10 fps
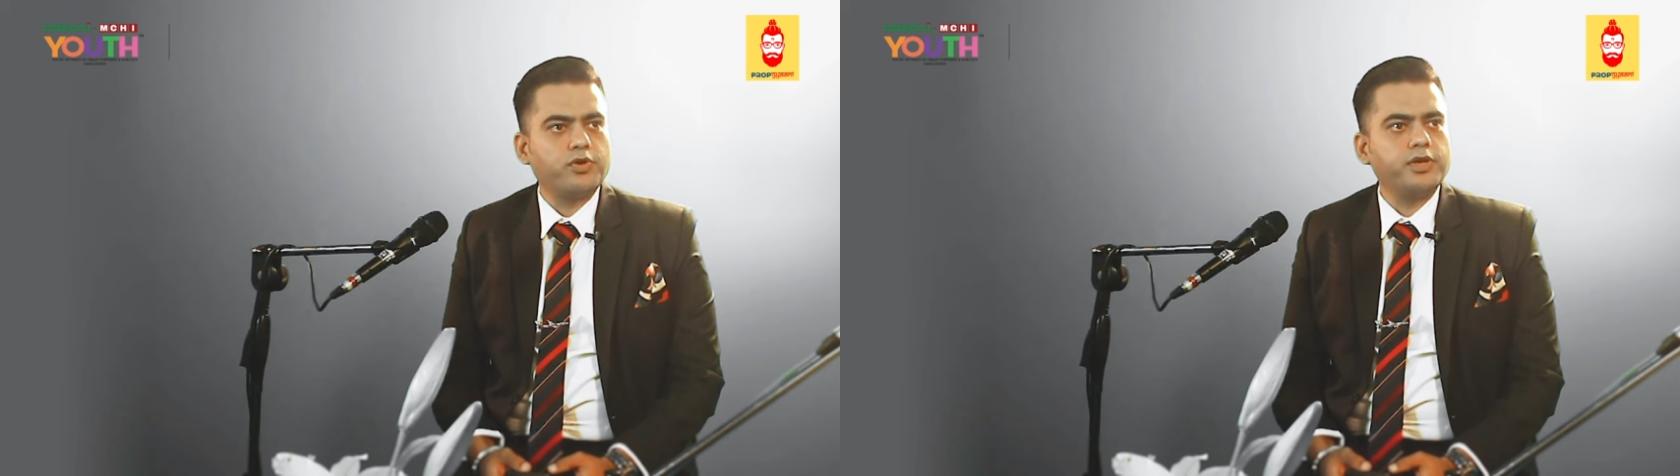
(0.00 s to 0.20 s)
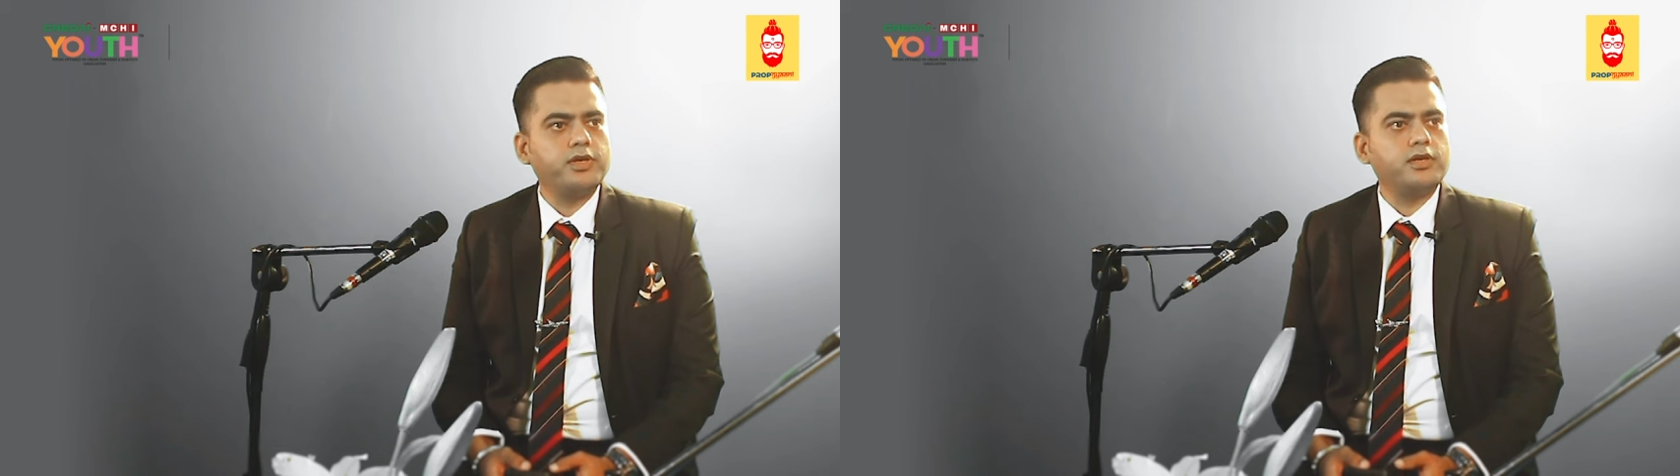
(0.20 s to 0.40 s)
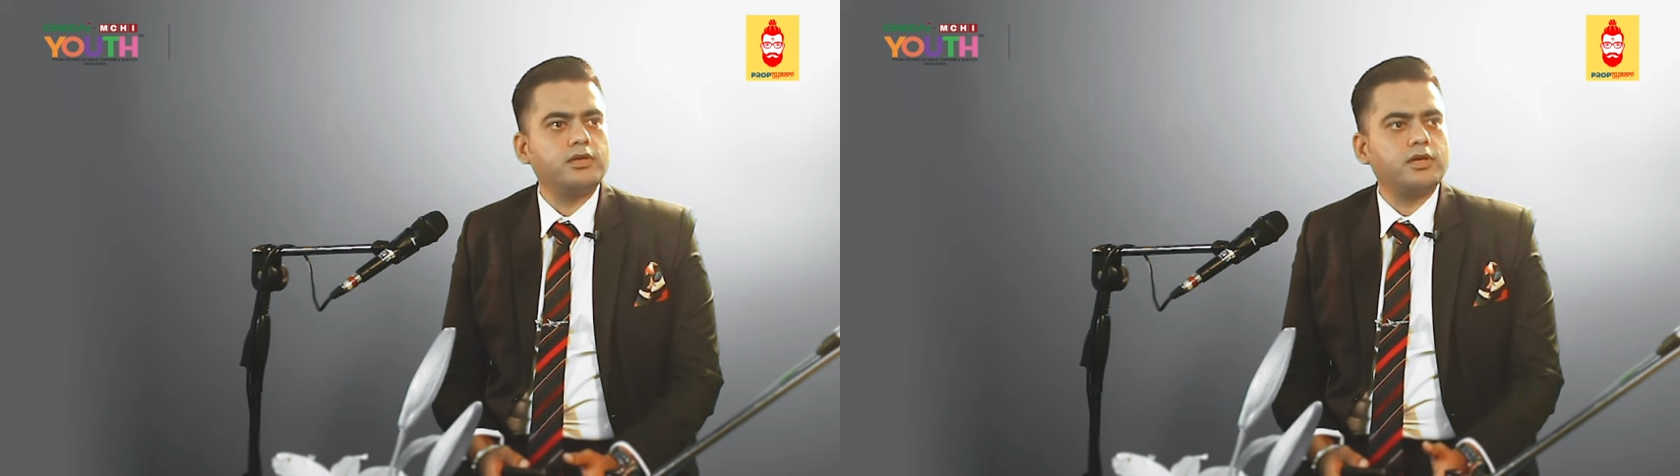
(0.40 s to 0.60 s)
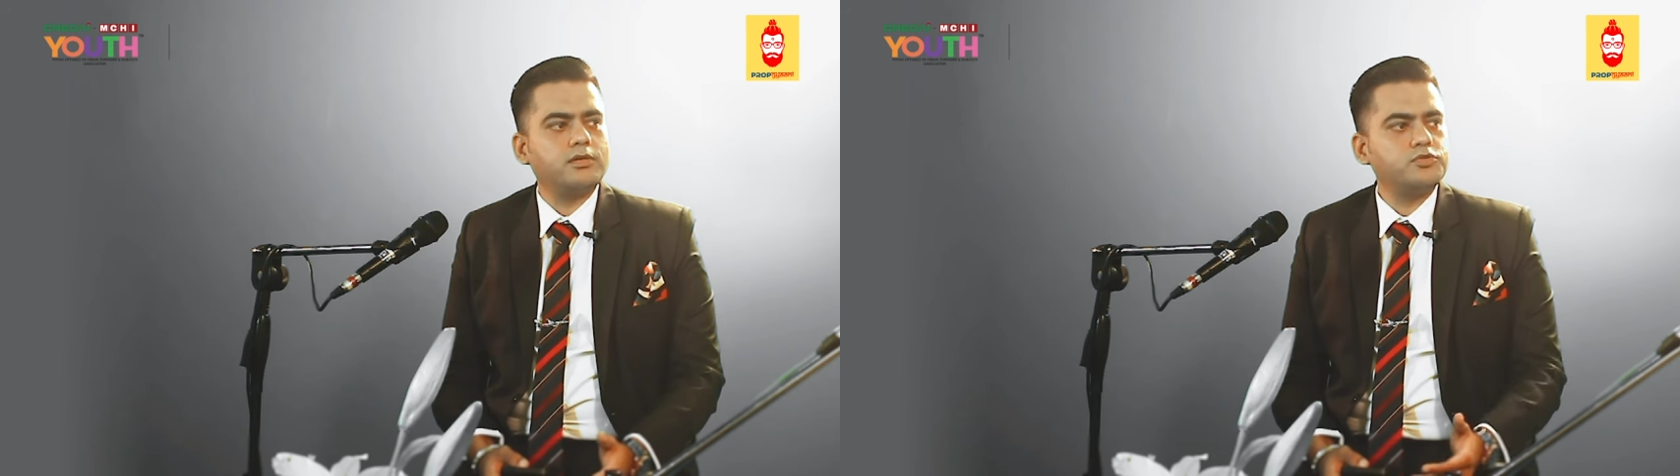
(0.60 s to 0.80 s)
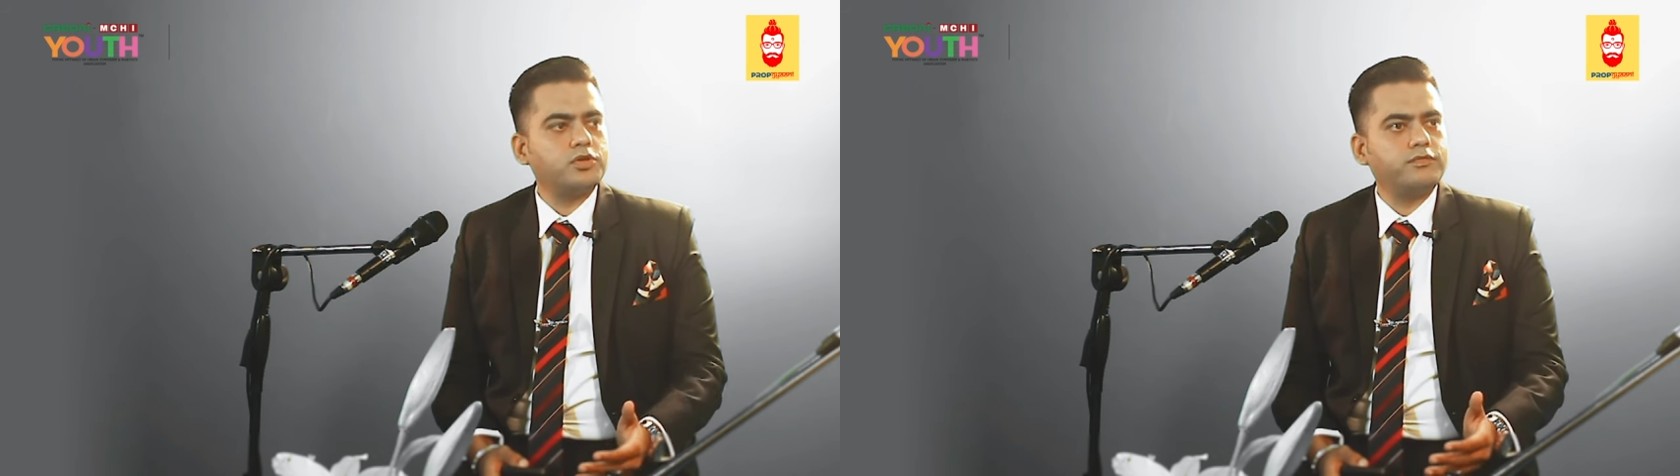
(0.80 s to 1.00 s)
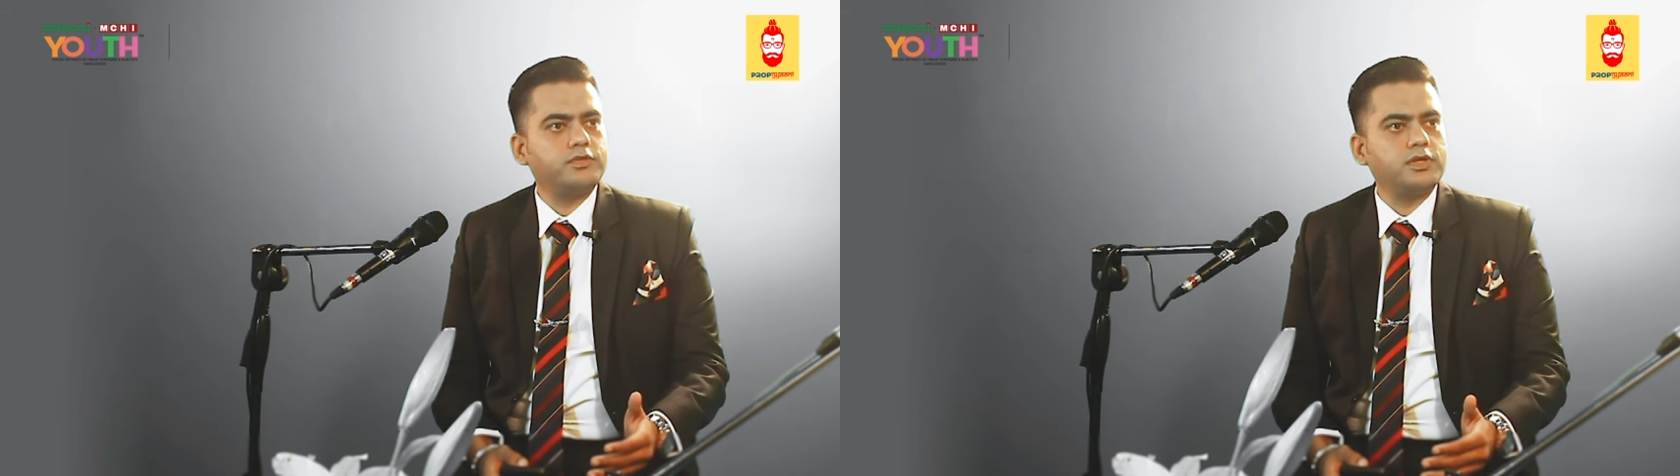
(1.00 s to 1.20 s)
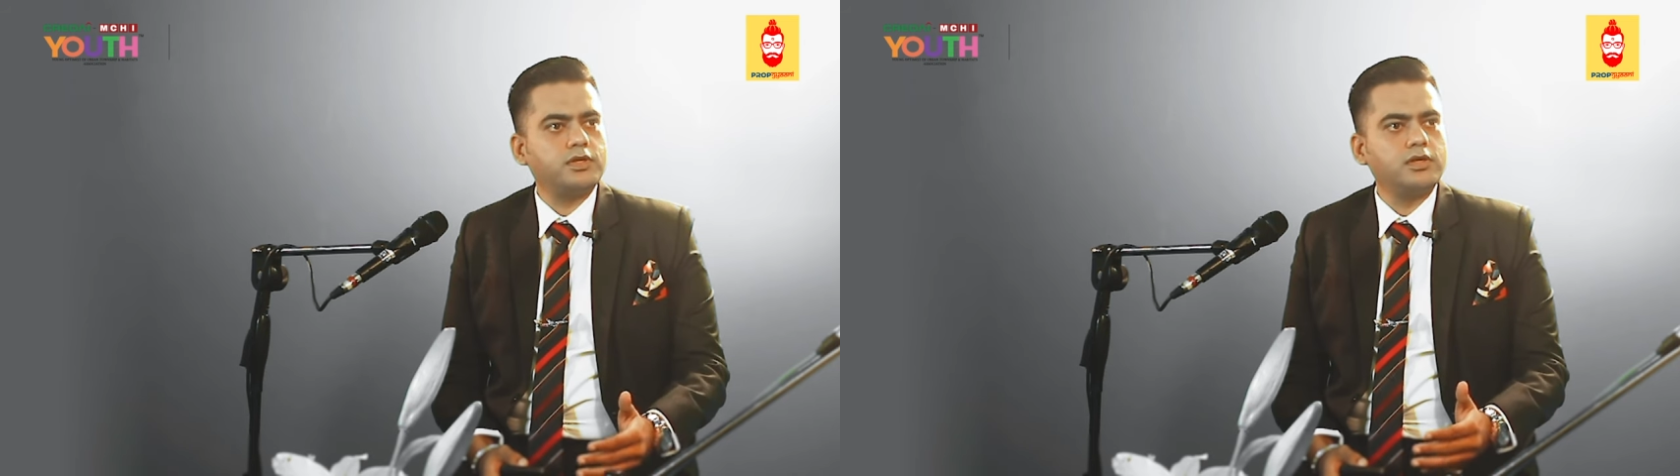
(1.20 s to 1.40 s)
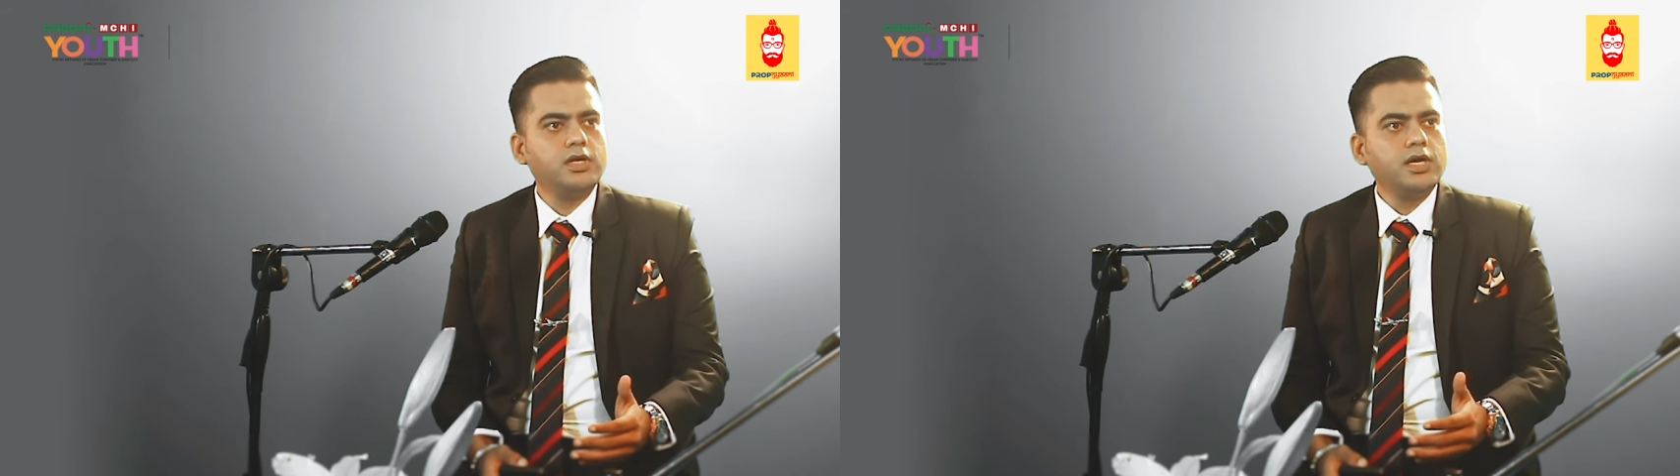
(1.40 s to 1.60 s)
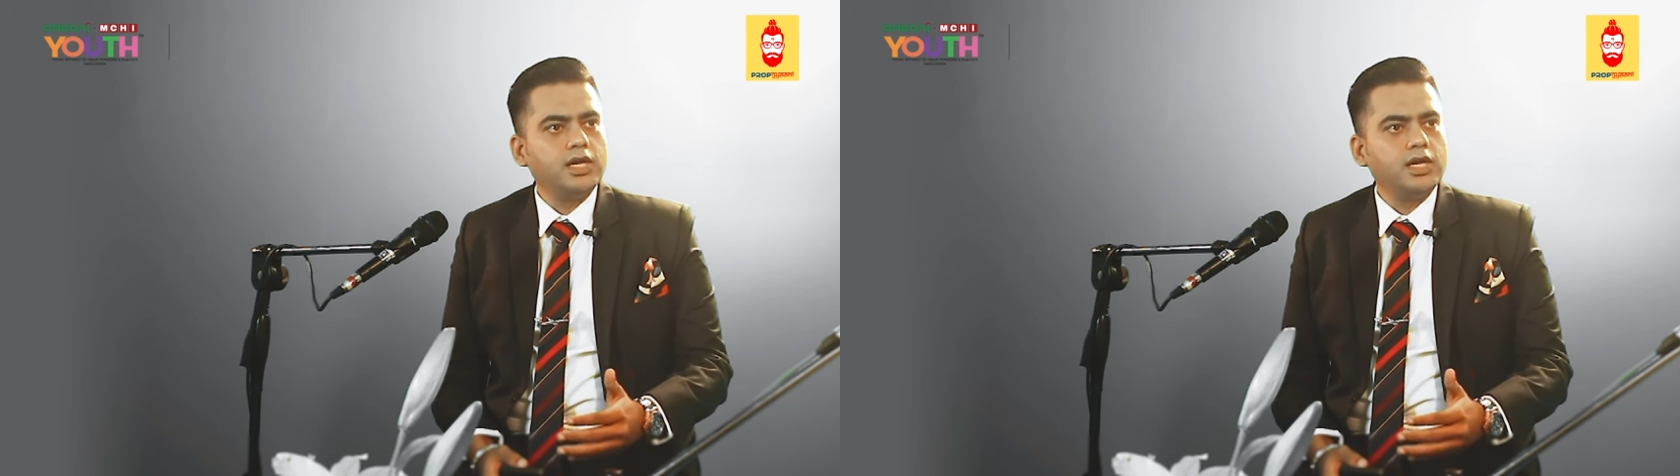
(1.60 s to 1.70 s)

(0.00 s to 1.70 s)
point, in terms of the